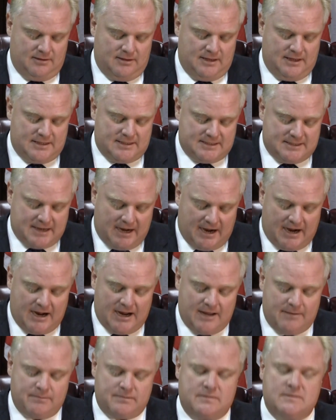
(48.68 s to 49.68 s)
It's
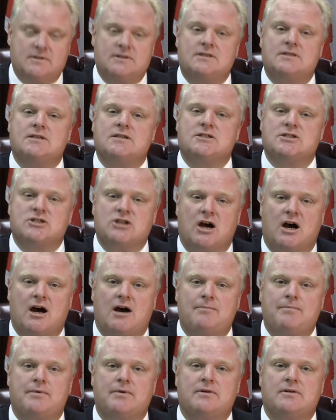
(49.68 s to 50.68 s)
time to
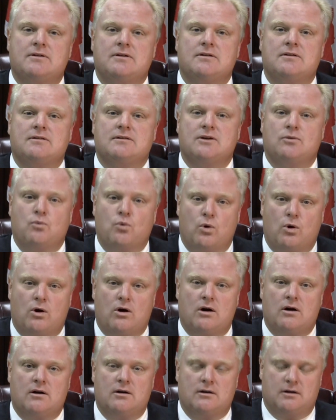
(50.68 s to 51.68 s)
stop the
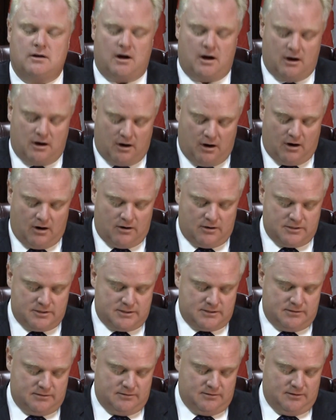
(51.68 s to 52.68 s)
war on
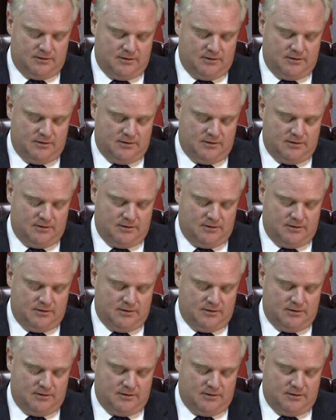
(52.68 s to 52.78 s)
cars.